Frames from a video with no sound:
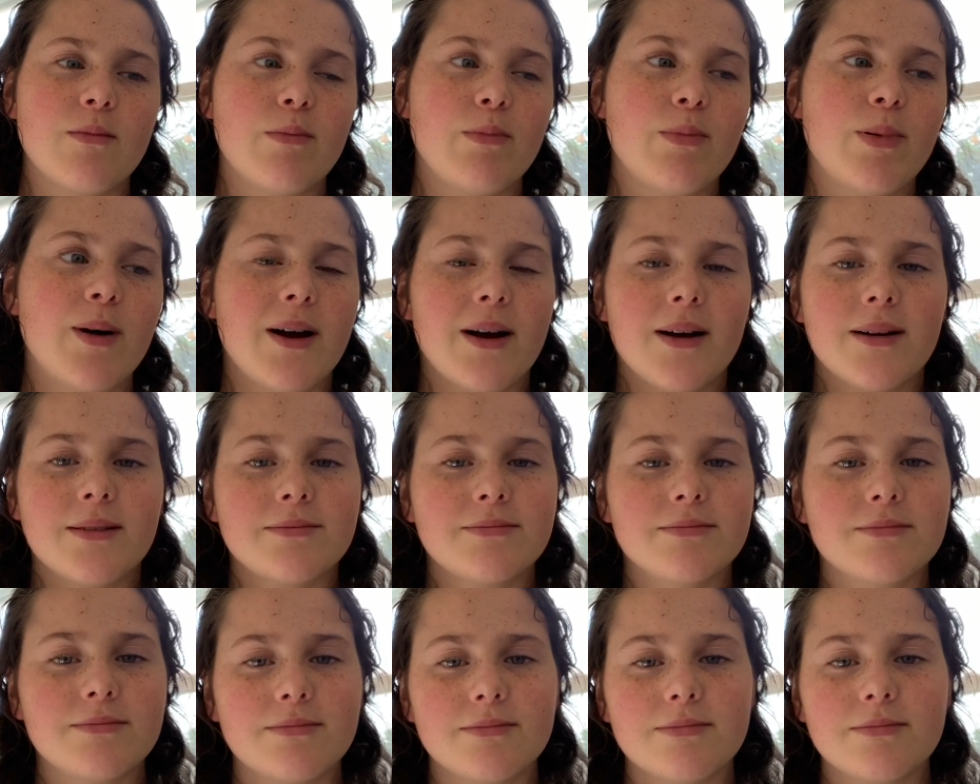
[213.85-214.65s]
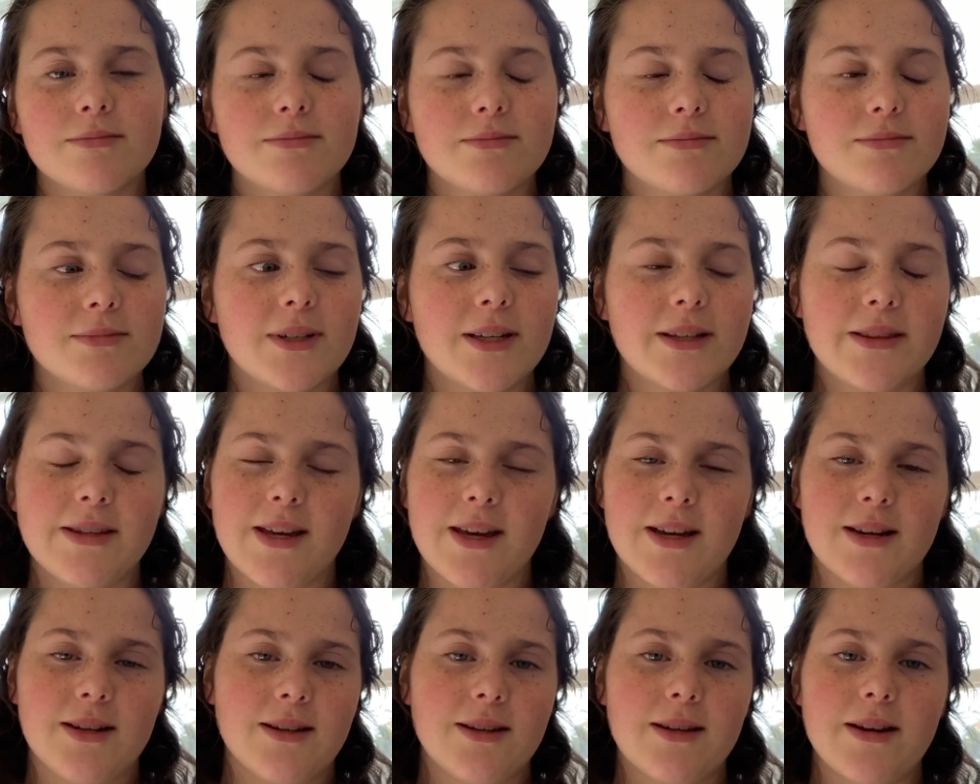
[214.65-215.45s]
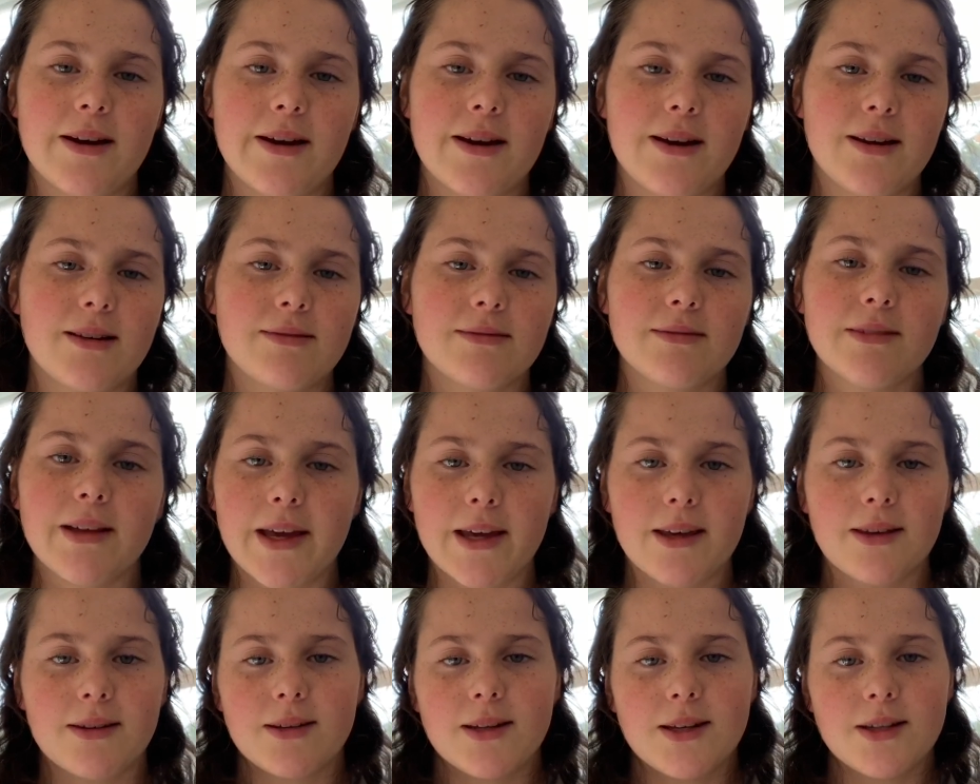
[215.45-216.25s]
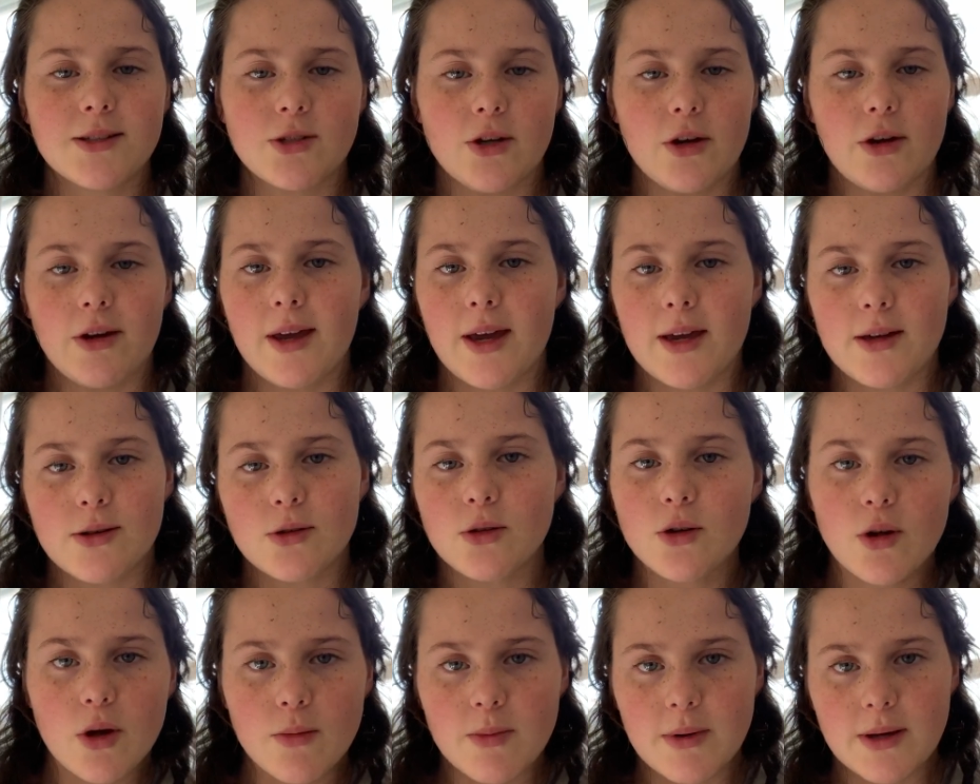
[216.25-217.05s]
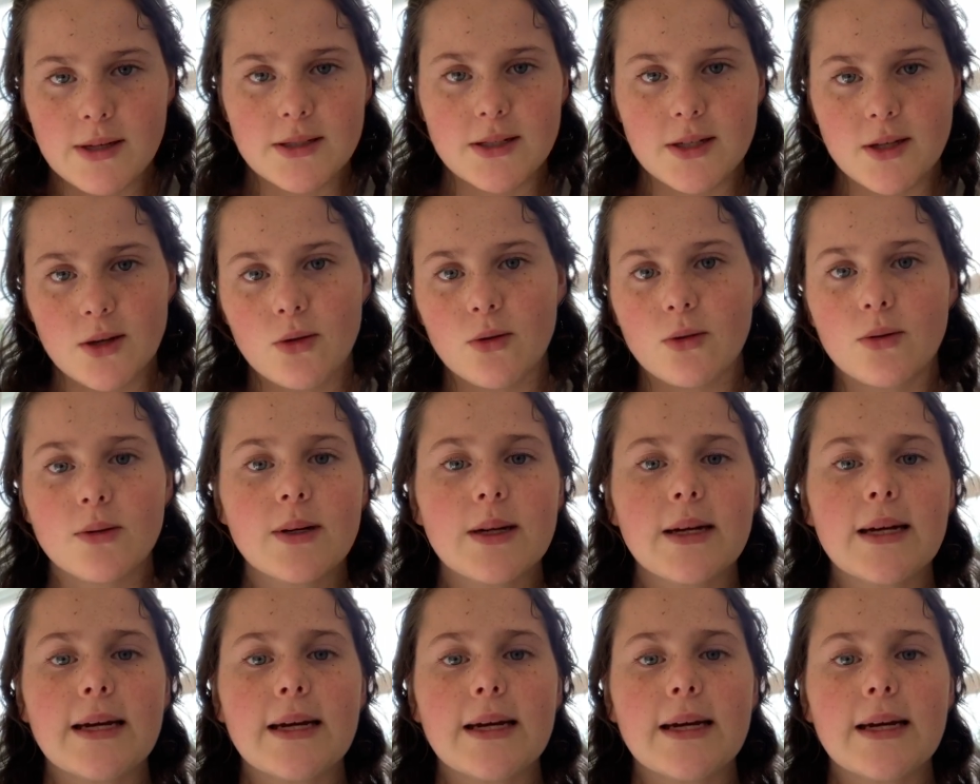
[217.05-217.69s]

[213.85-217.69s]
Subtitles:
but at the end of the day, like, it's okay, no big deal.